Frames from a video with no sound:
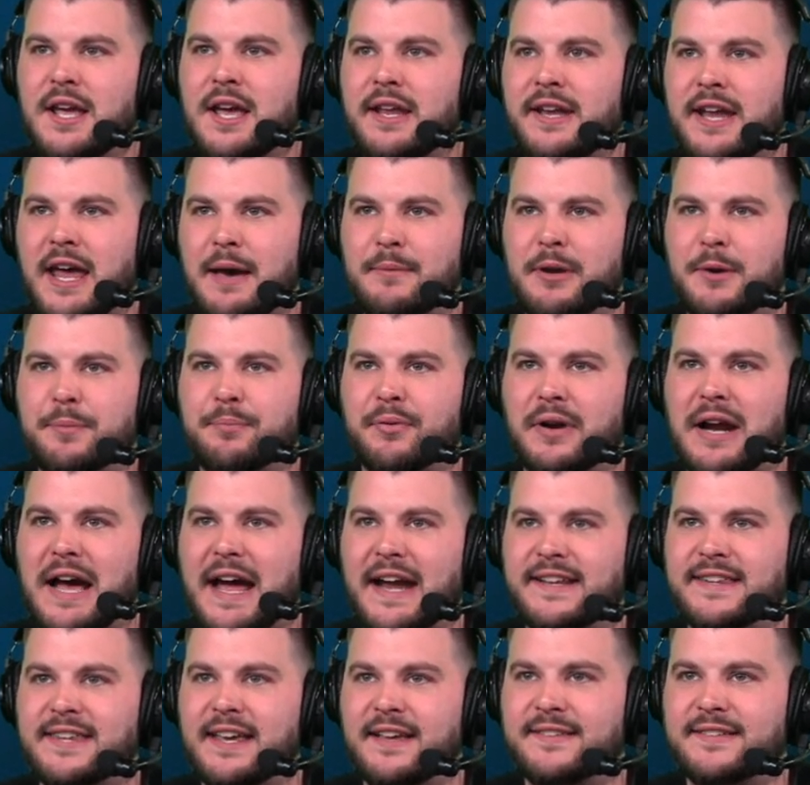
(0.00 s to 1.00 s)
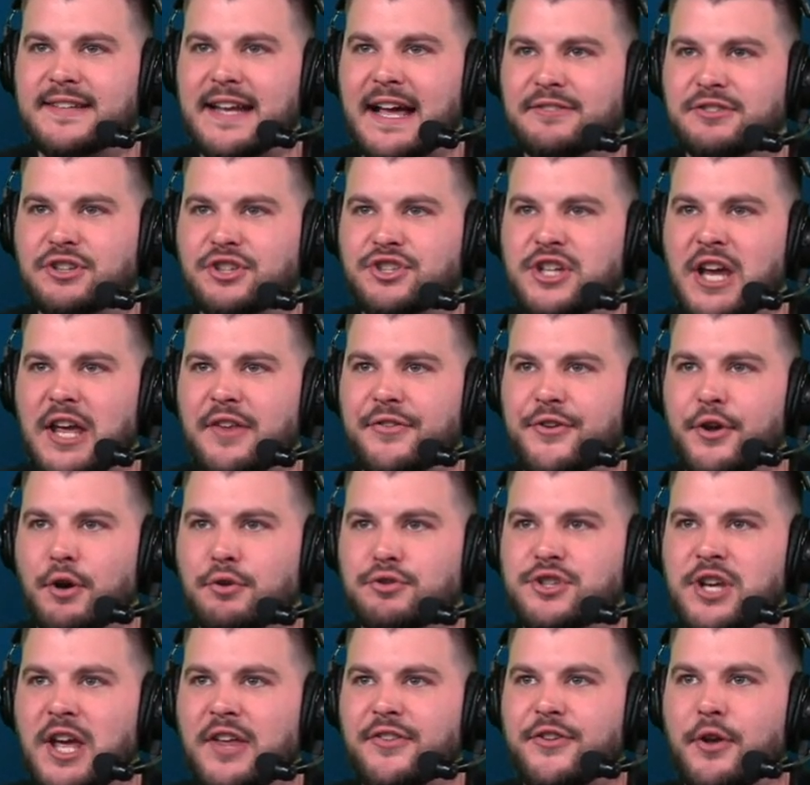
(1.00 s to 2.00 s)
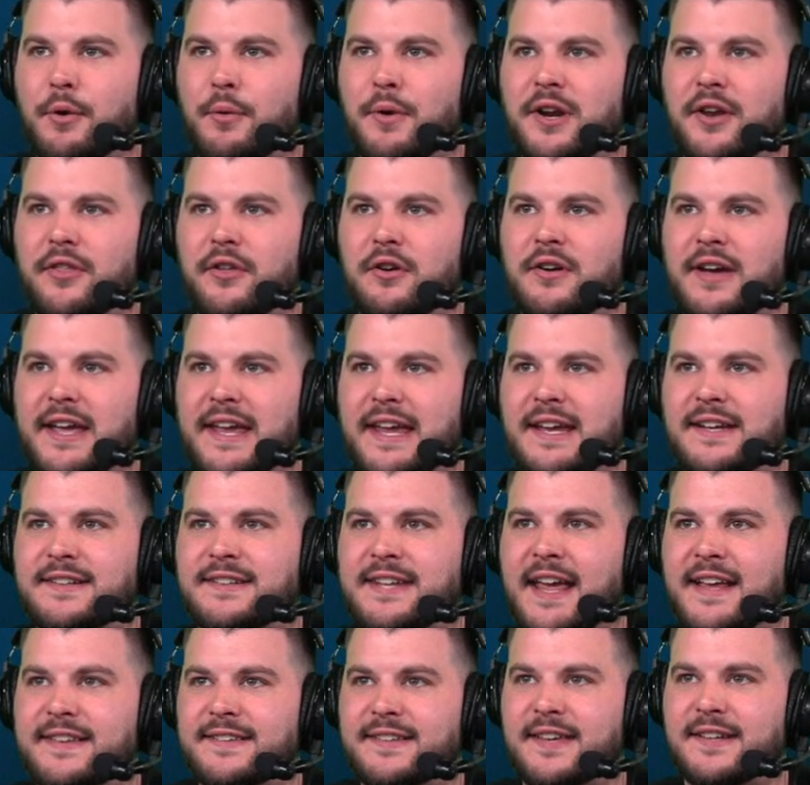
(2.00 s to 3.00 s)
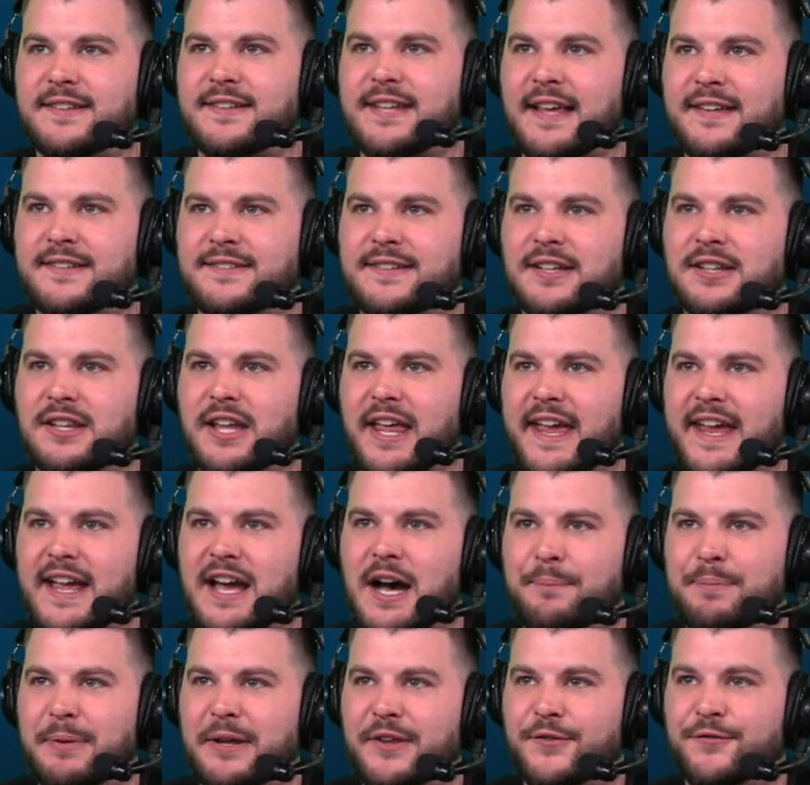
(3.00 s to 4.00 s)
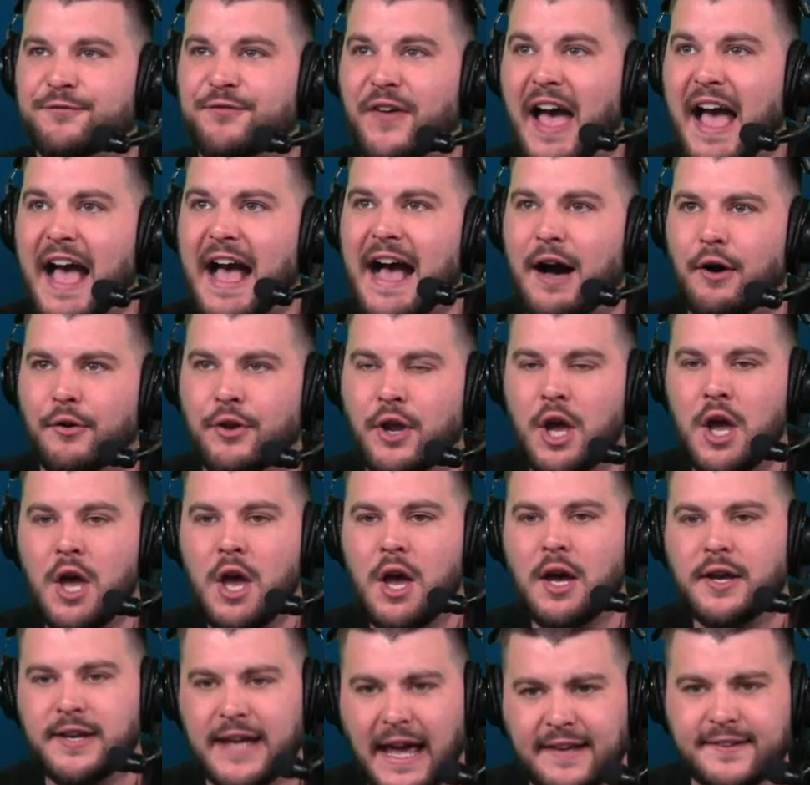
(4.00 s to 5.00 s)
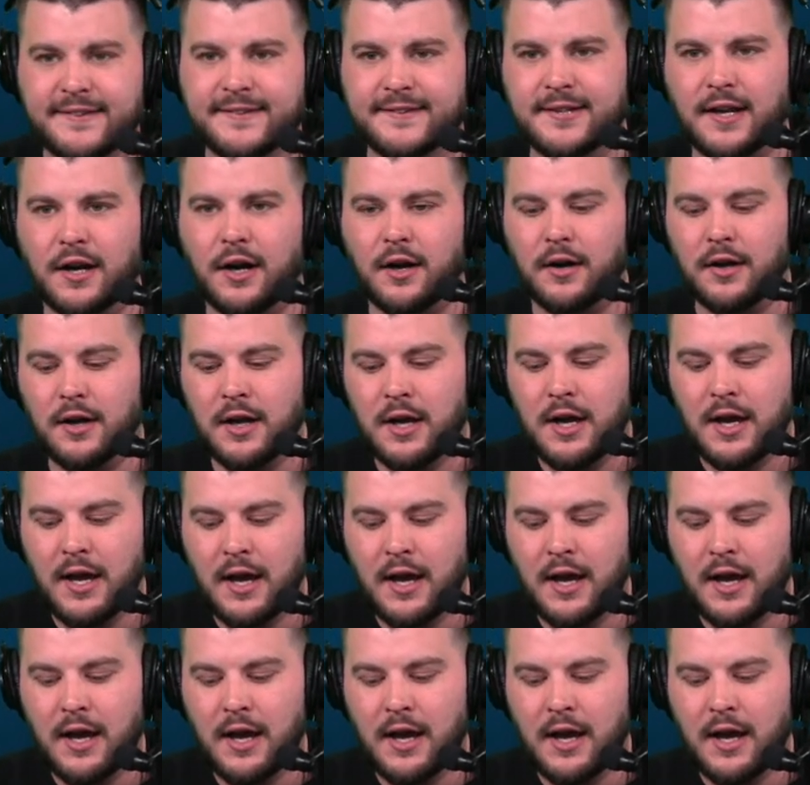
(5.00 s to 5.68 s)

Now McBride kicks it out to Cenzo. Cenzo into the lane. Takes a contested layup. He's fouled. Yes, sir.